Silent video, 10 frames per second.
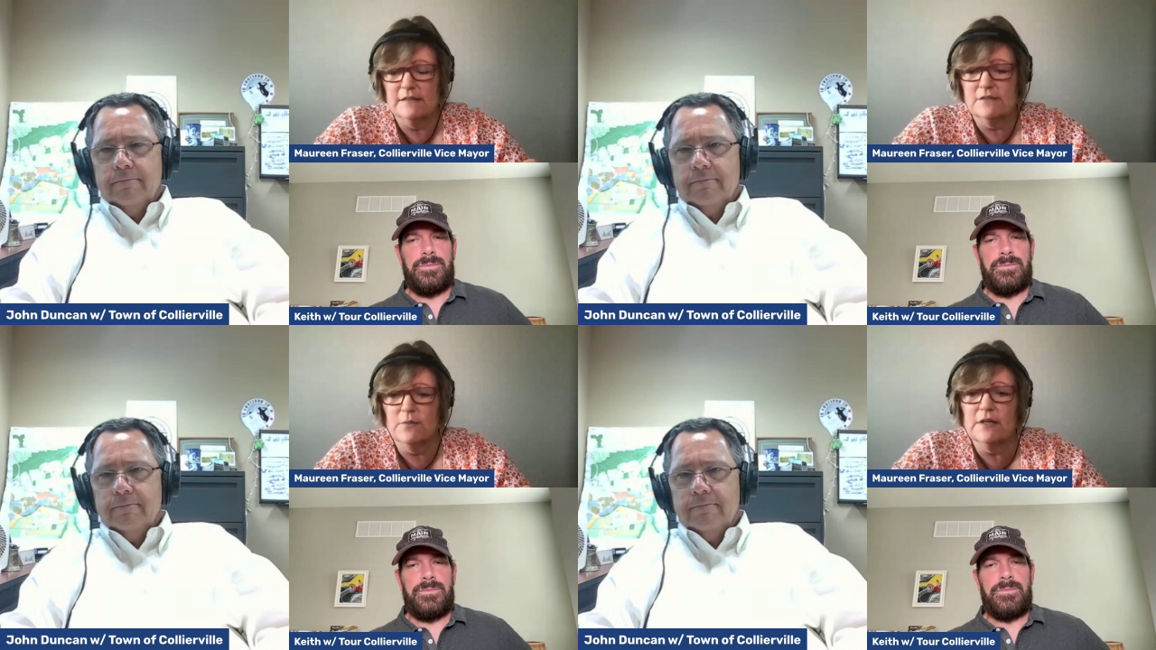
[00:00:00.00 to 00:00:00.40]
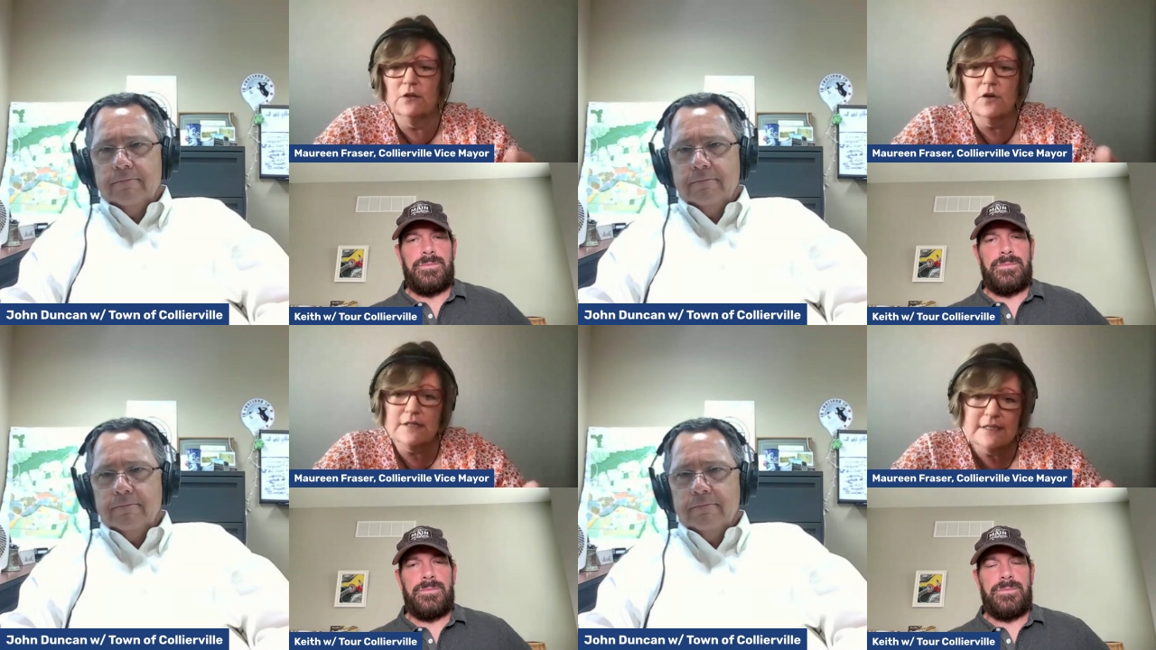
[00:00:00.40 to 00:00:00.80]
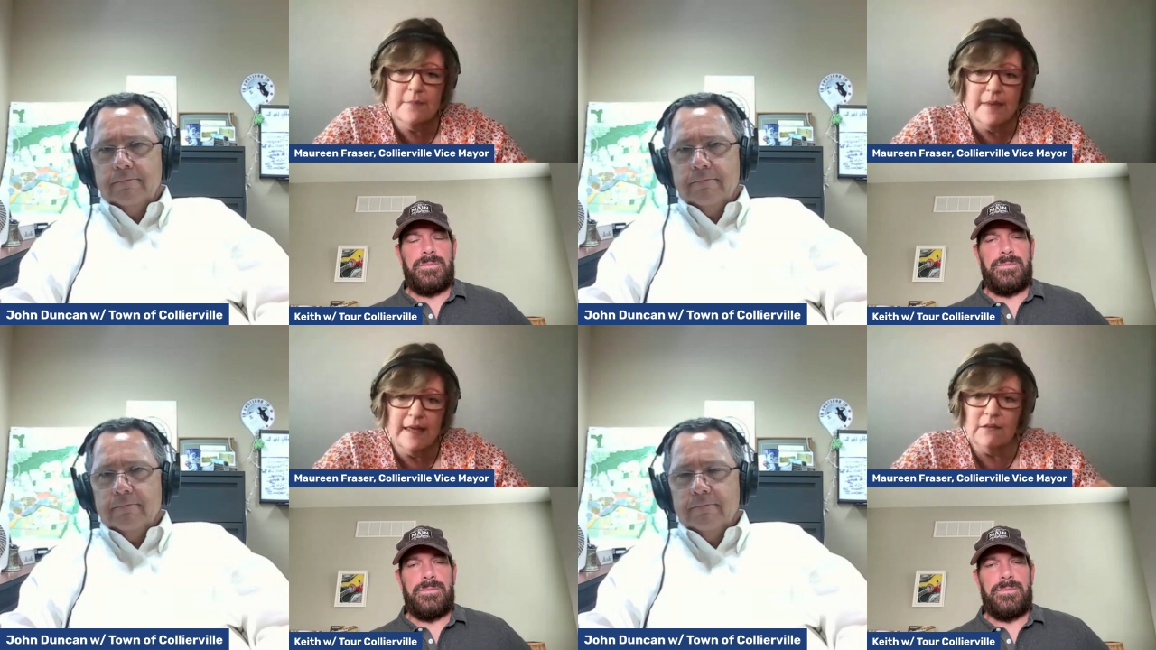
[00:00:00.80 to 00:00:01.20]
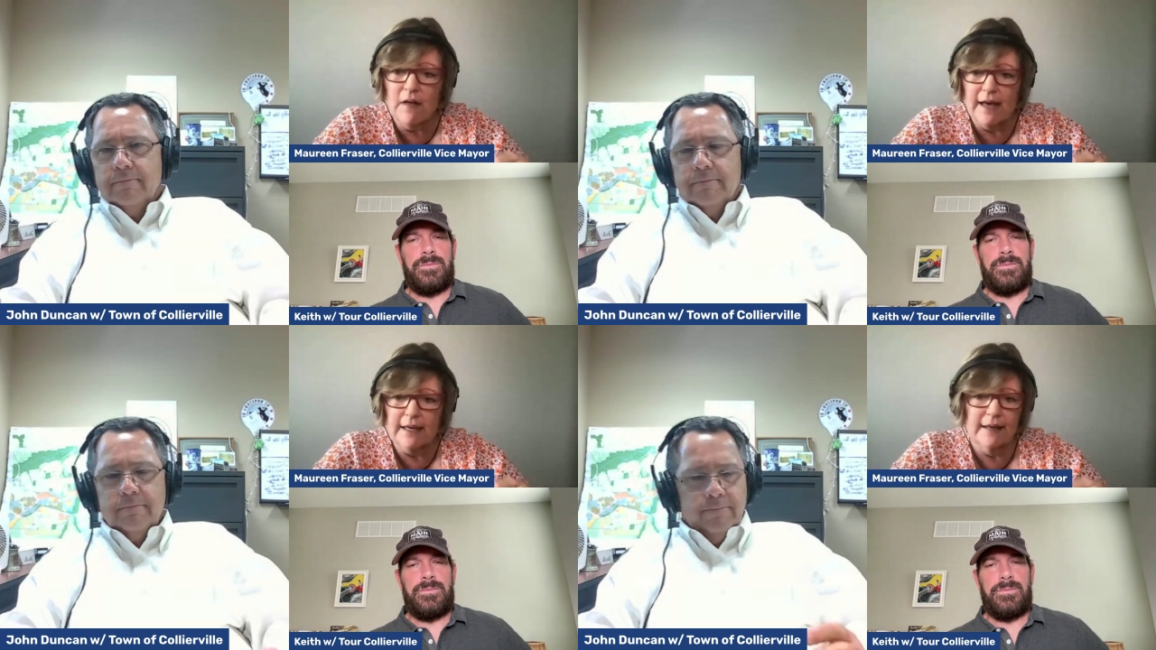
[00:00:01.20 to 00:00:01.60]
Speaker 1: So it looks to me
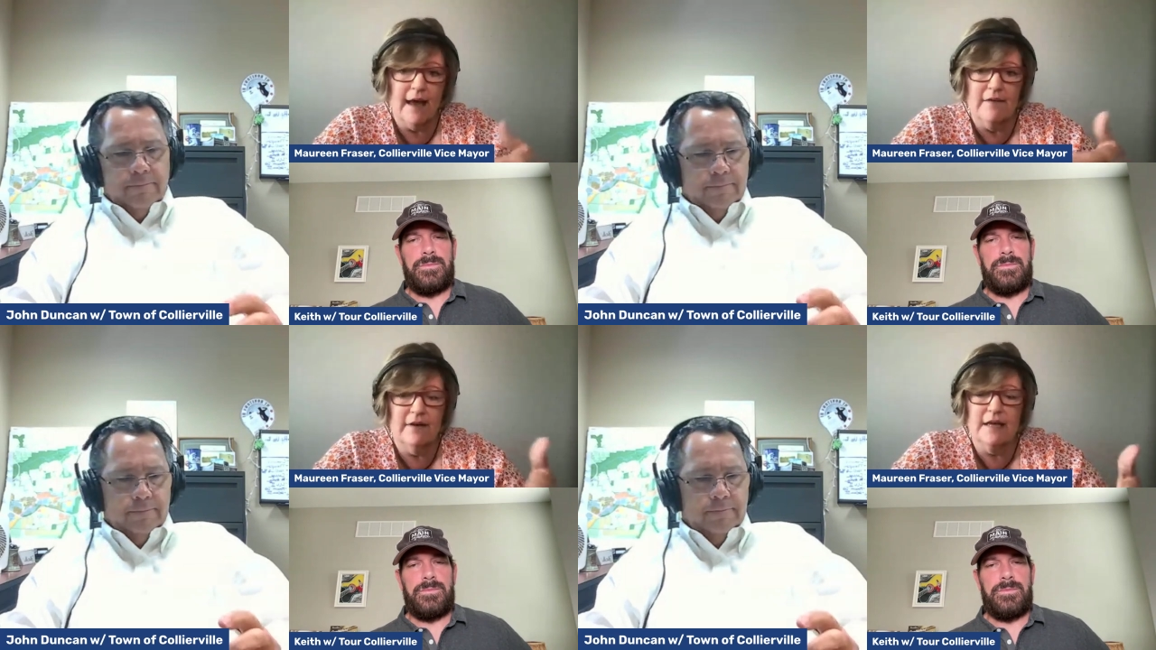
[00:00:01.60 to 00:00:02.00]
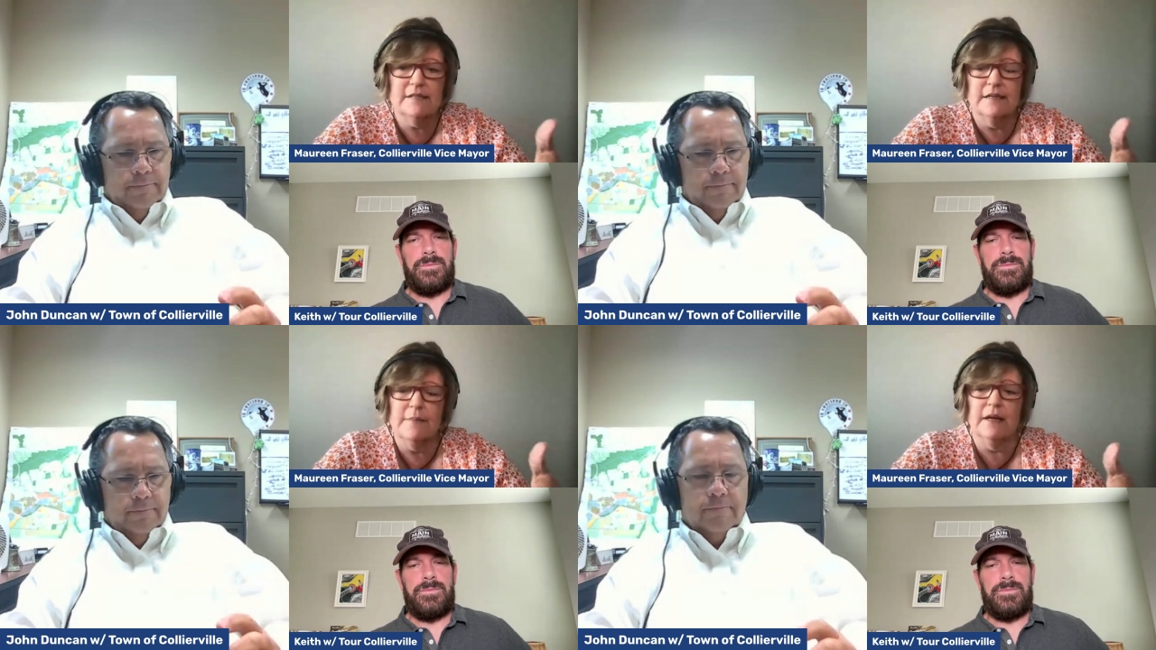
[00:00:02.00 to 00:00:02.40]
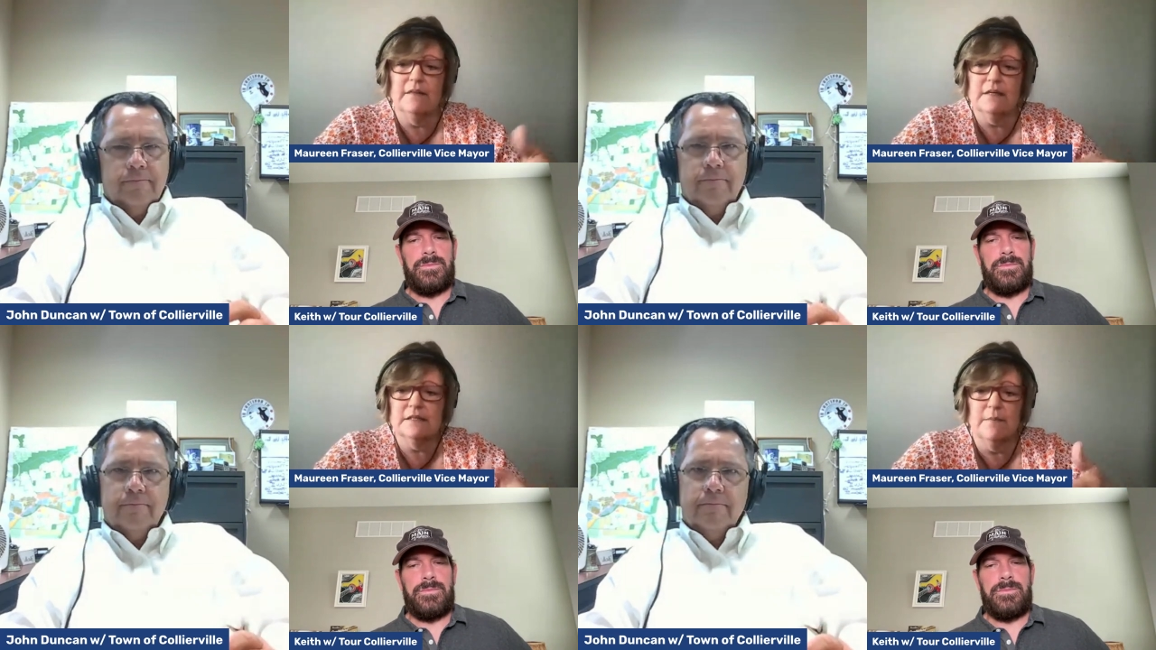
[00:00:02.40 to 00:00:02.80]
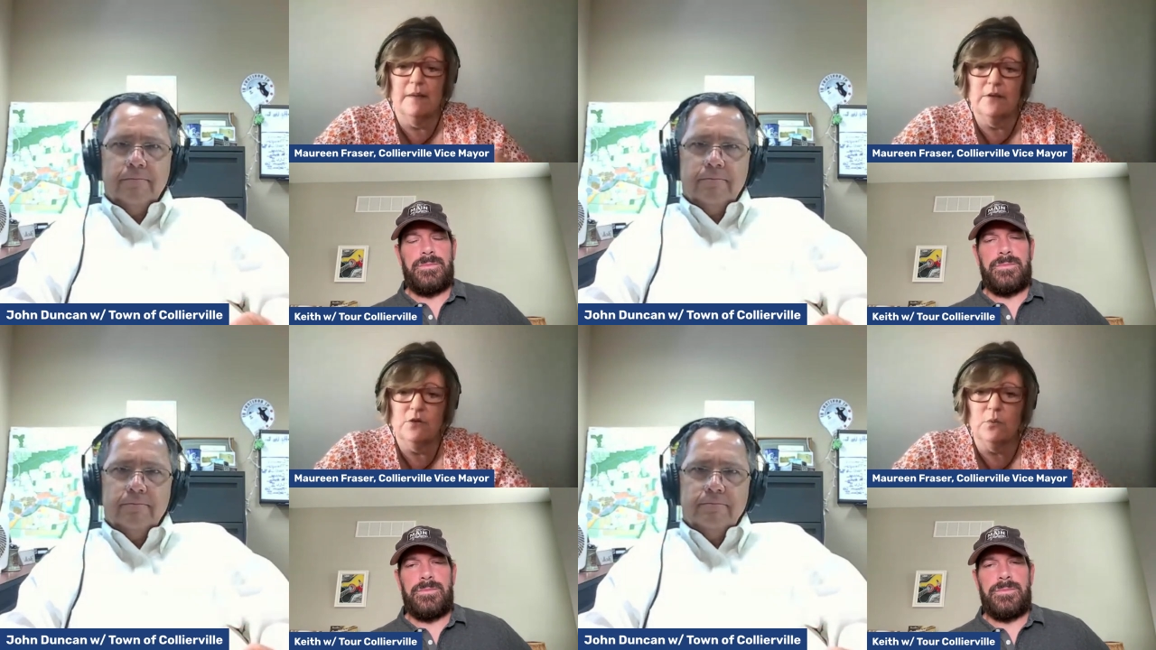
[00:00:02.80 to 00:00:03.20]
like, and I haven't asked anybody this, and
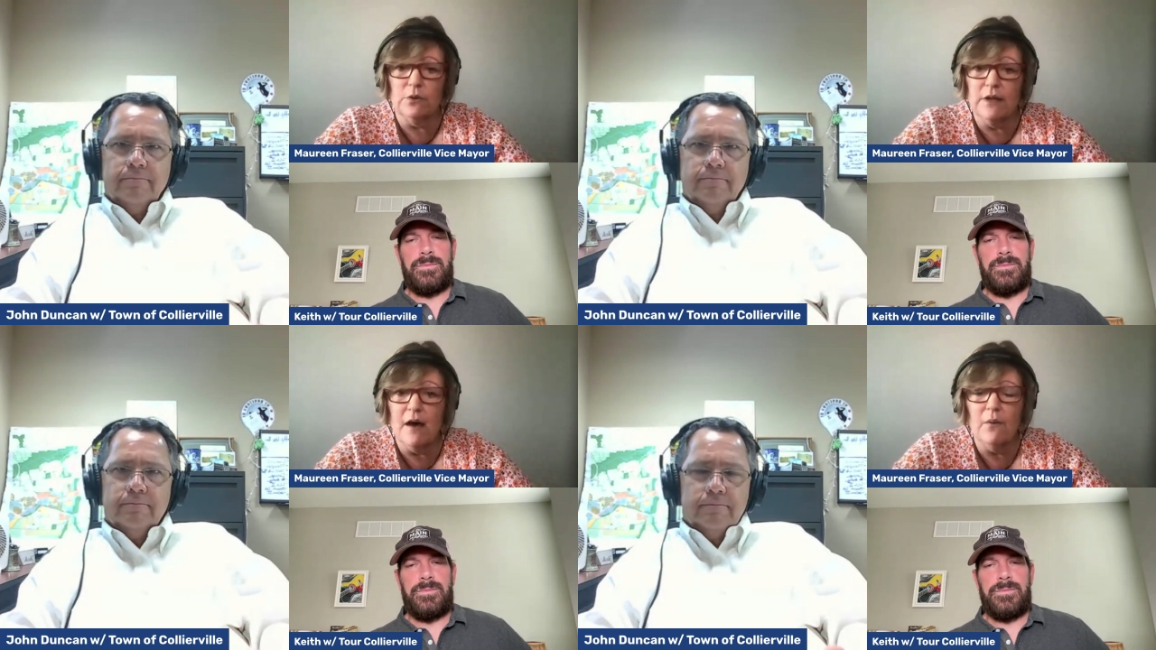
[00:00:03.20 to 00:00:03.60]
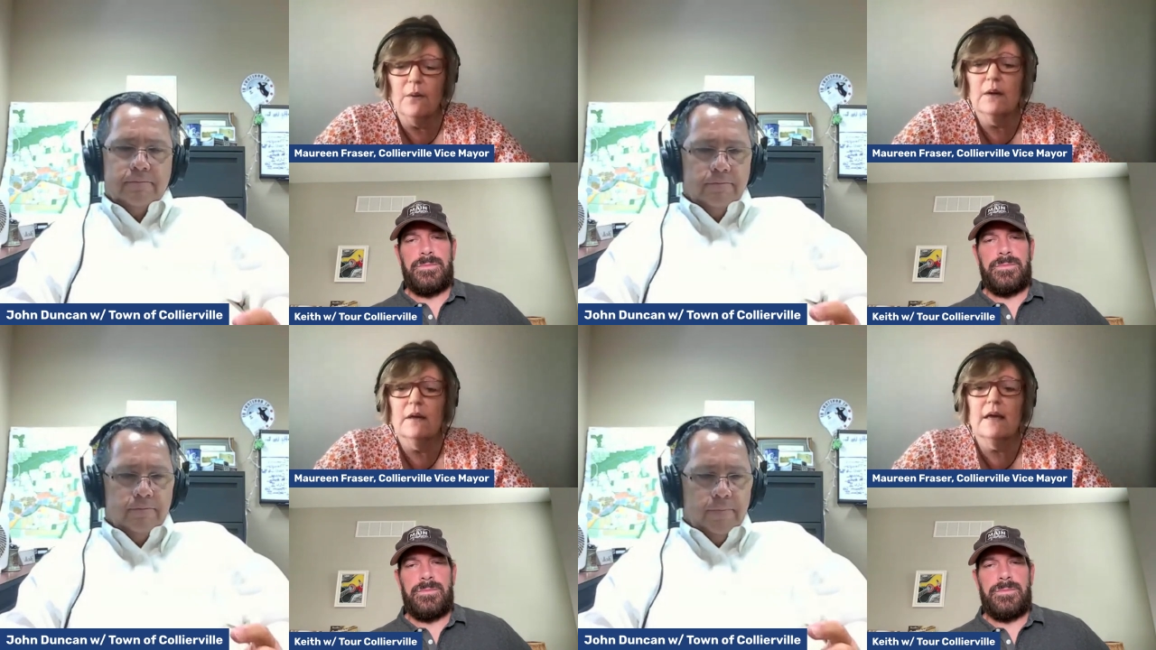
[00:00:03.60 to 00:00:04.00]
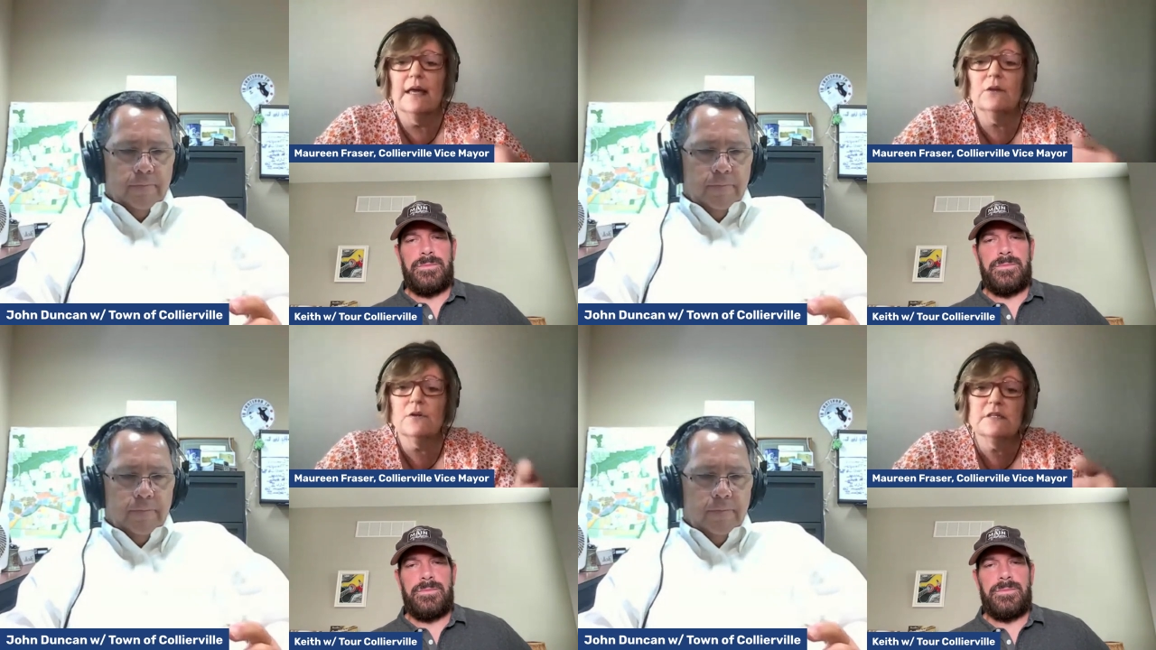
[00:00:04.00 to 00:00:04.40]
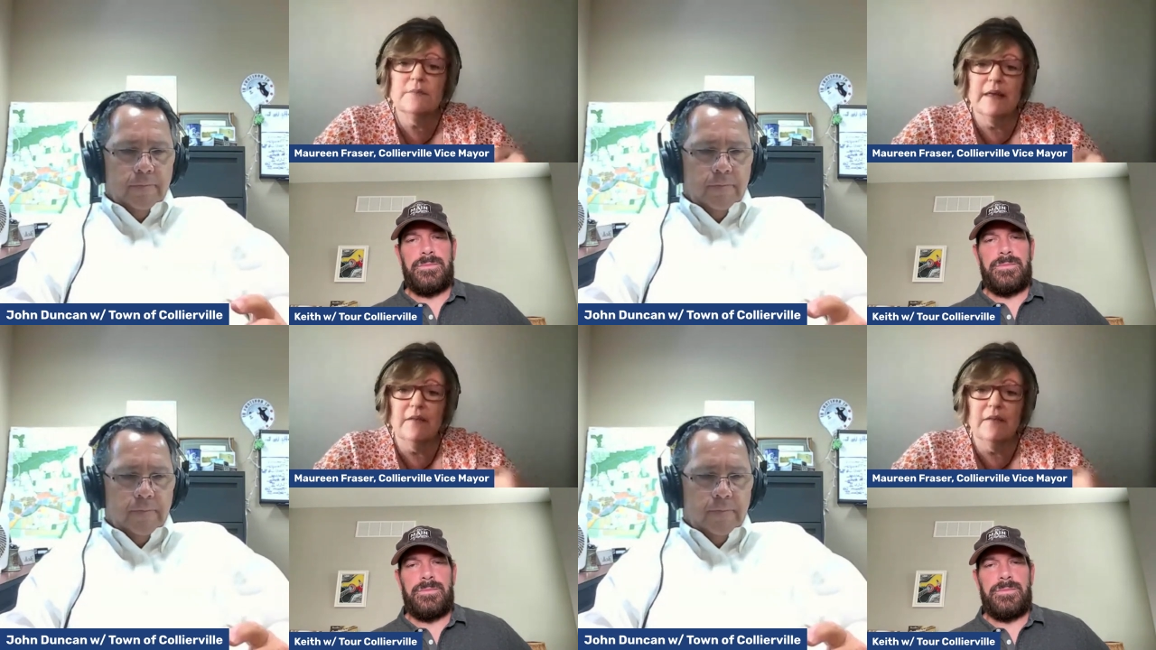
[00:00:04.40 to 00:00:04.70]
maybe you will know, it looks to